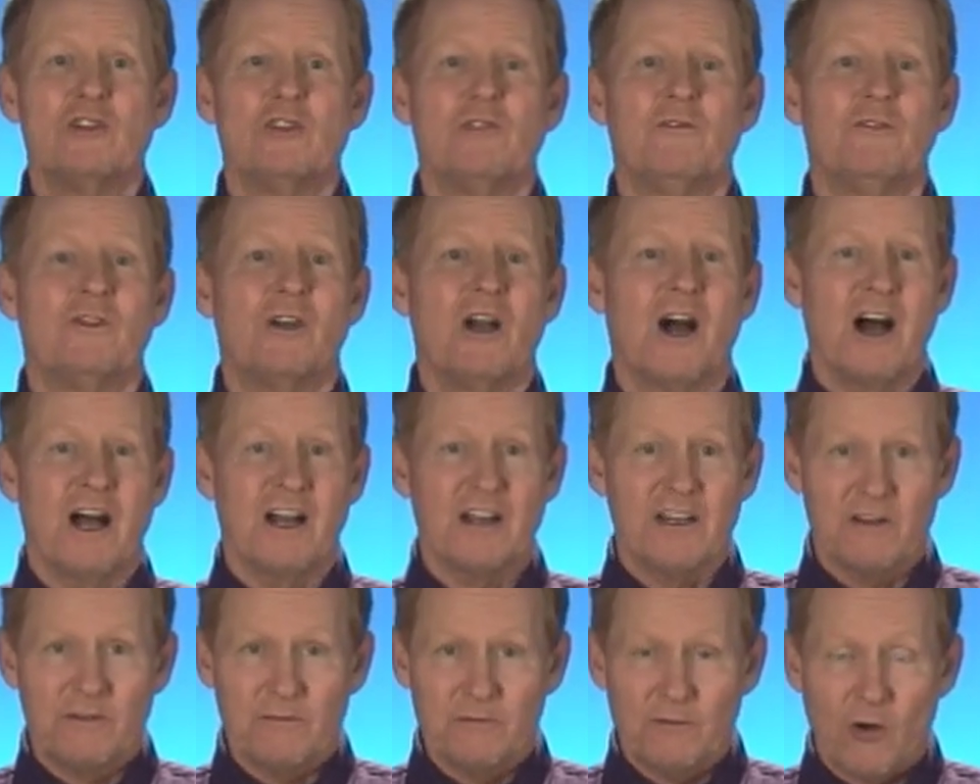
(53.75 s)
you've
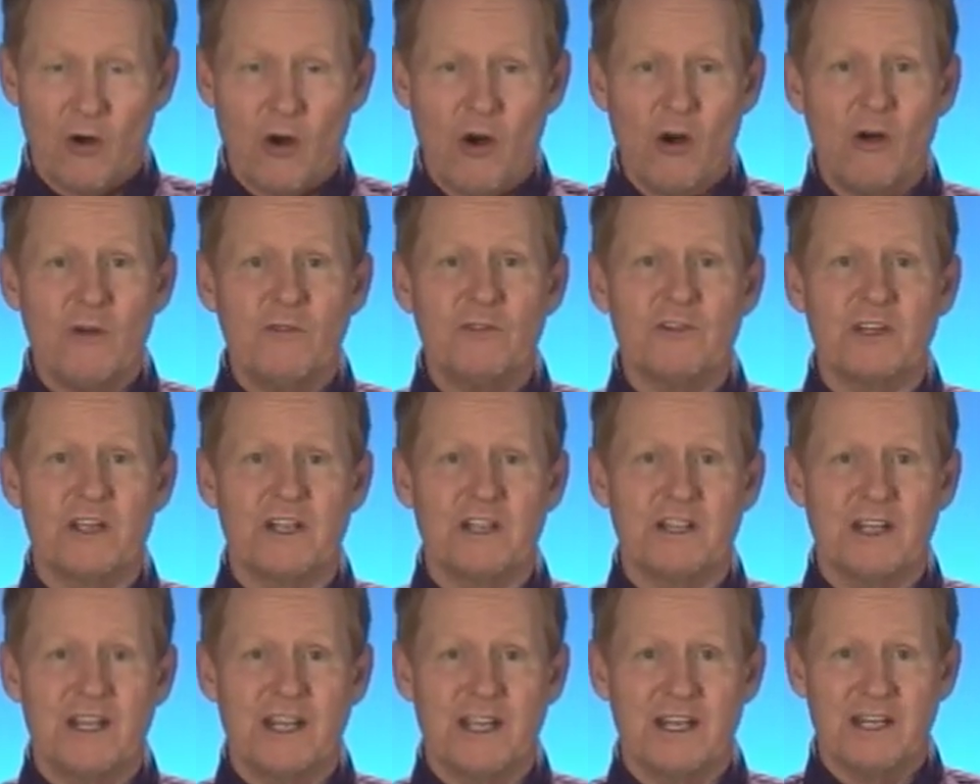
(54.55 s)
gotten involved
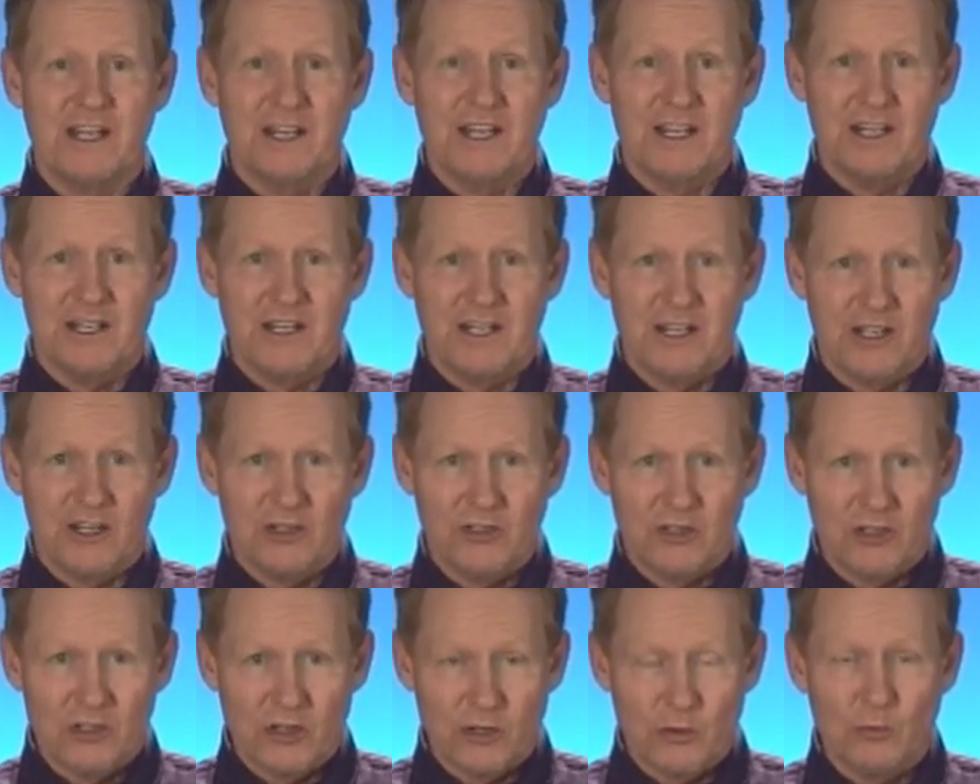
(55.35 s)
in, in, in,
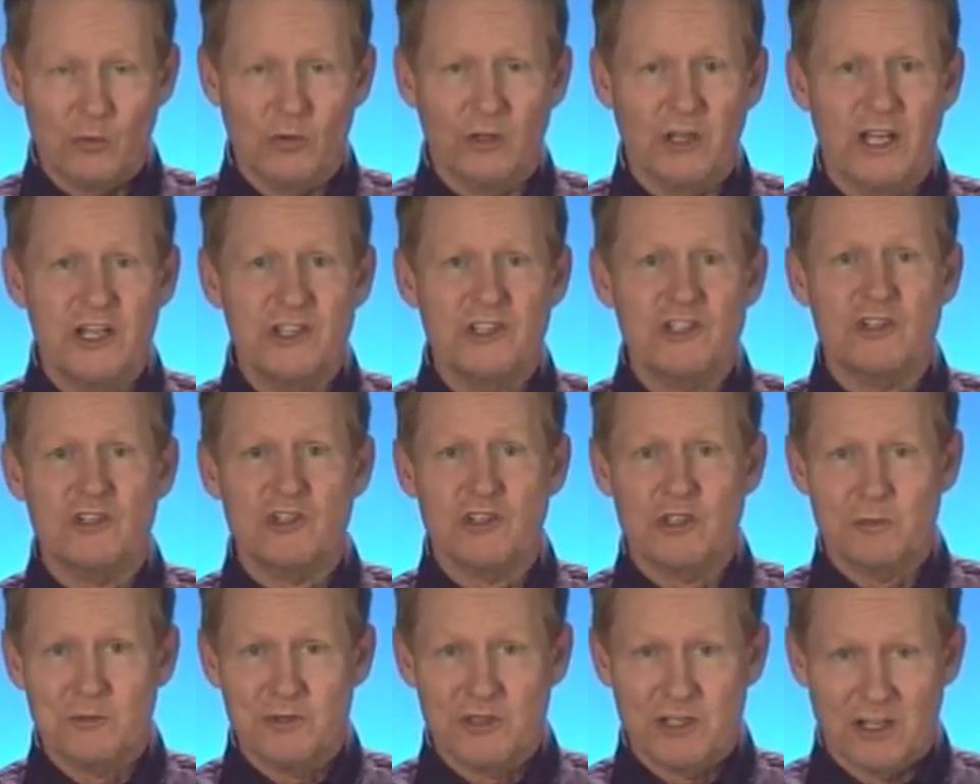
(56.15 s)
in good
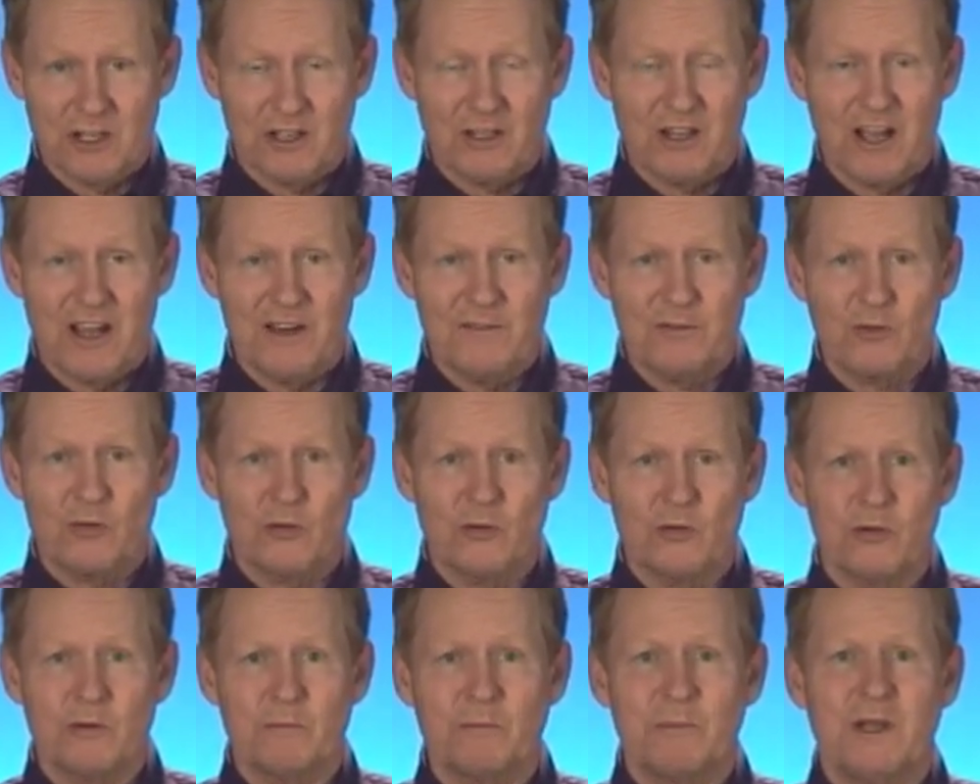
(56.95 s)
relationships in a life
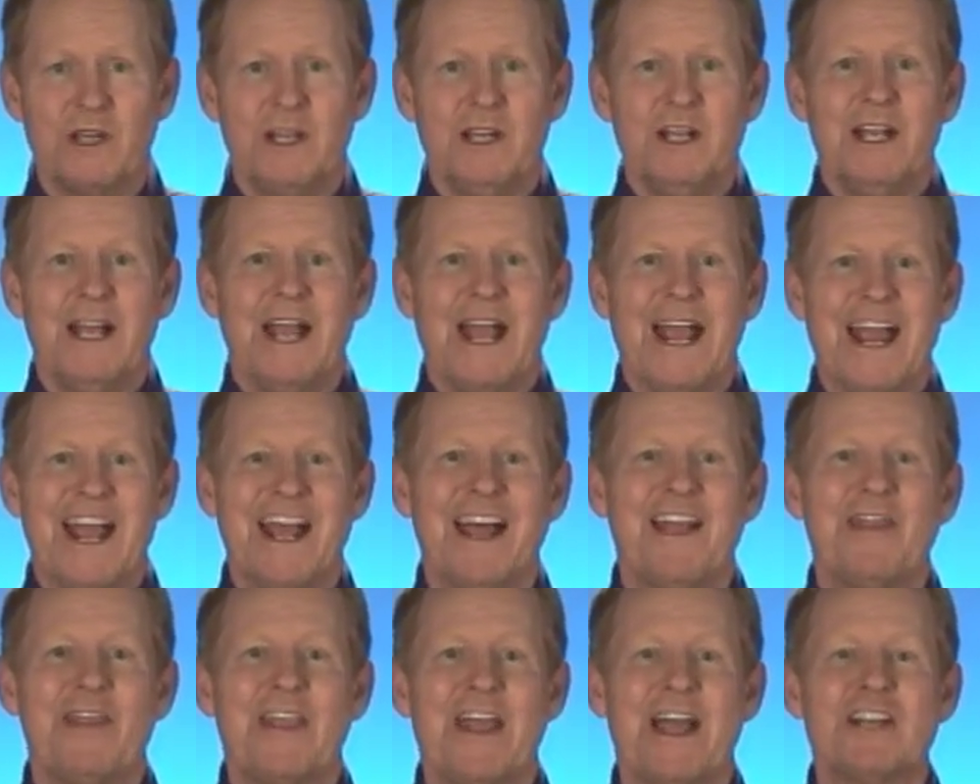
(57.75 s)
group,
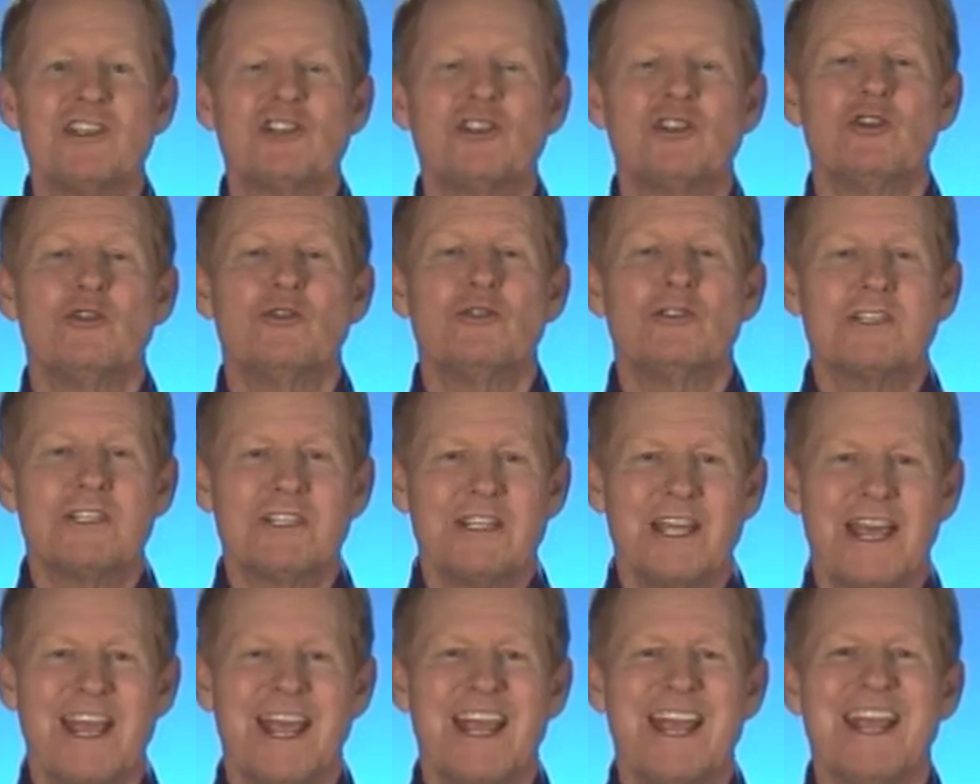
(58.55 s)
and that you
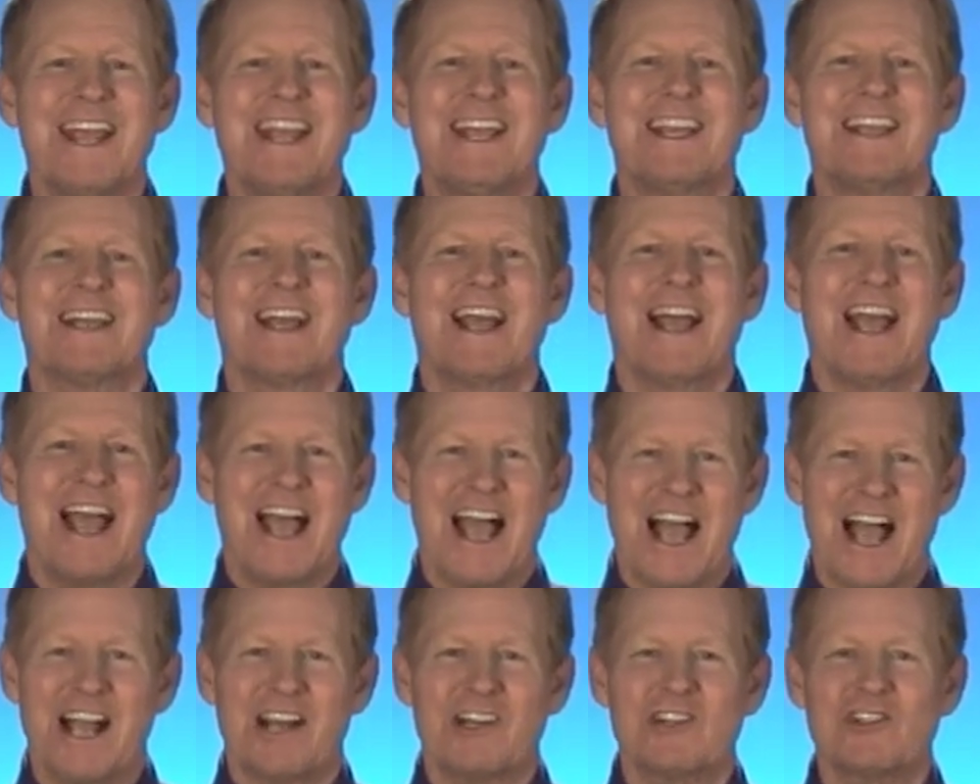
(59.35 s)
take
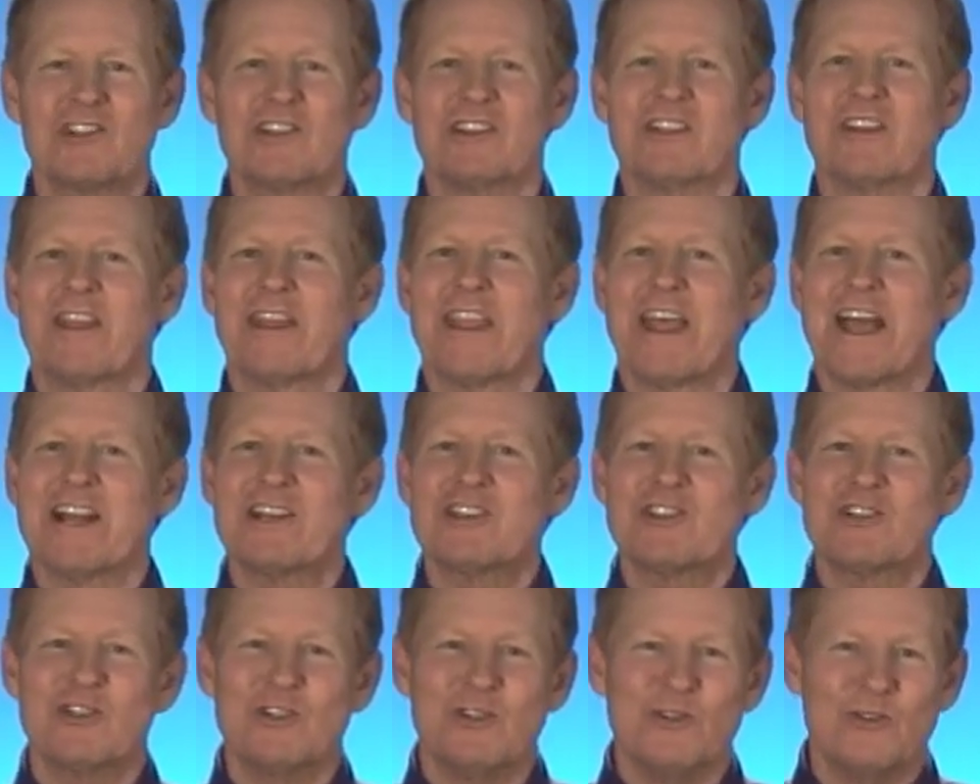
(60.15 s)
action,
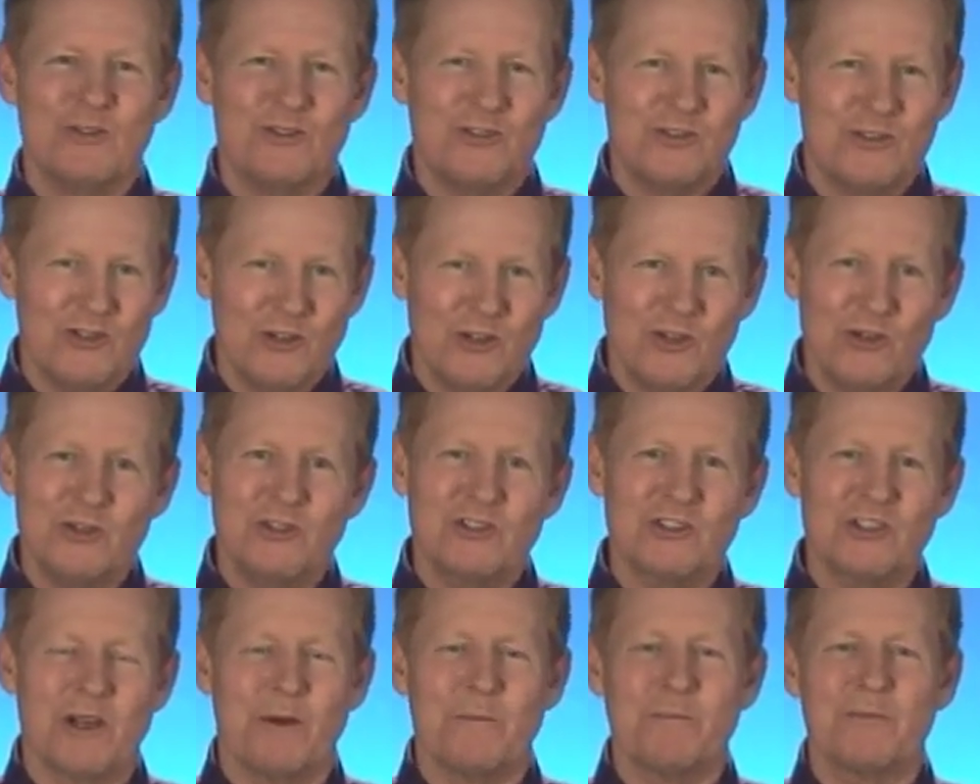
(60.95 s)
that you do
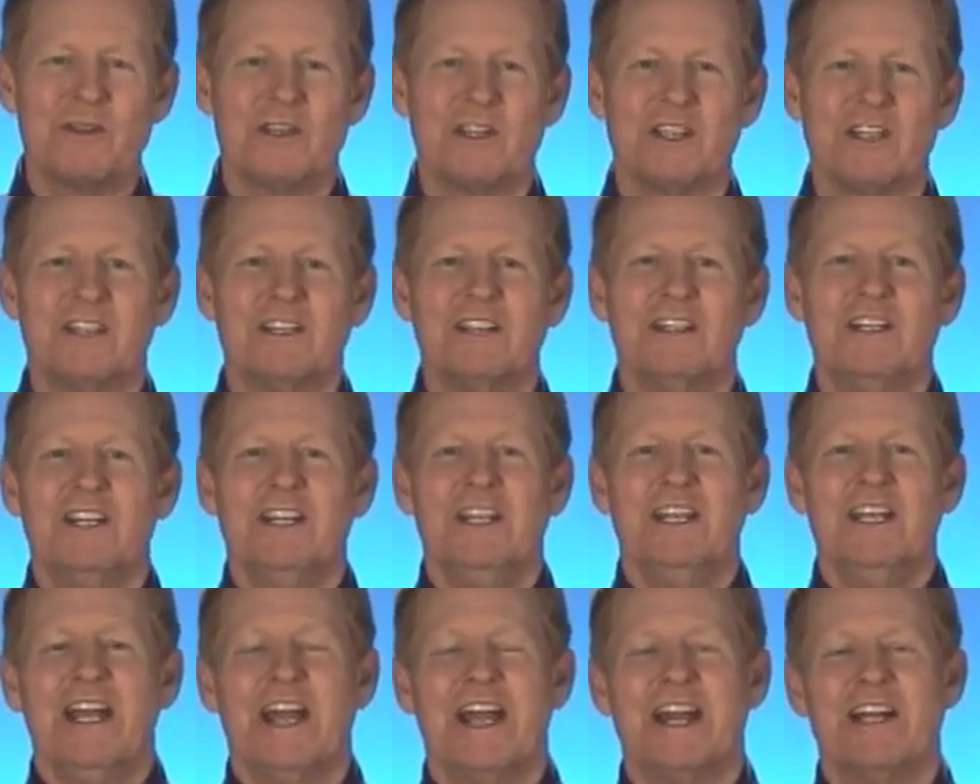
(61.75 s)
something.
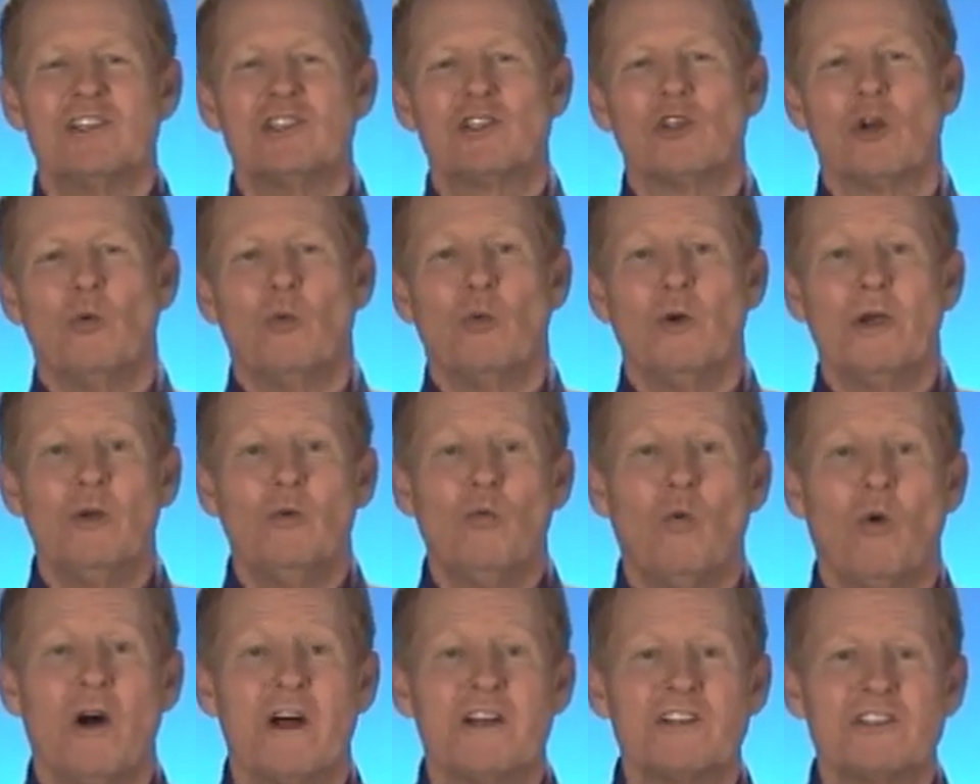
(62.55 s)
And so we
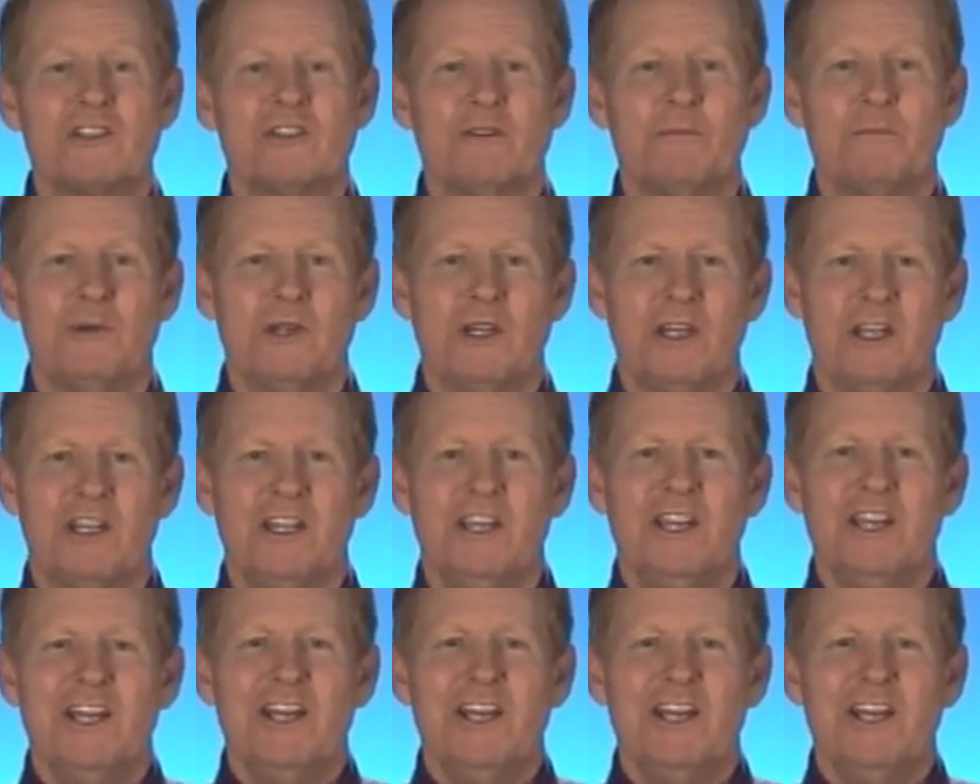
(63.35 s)
want to be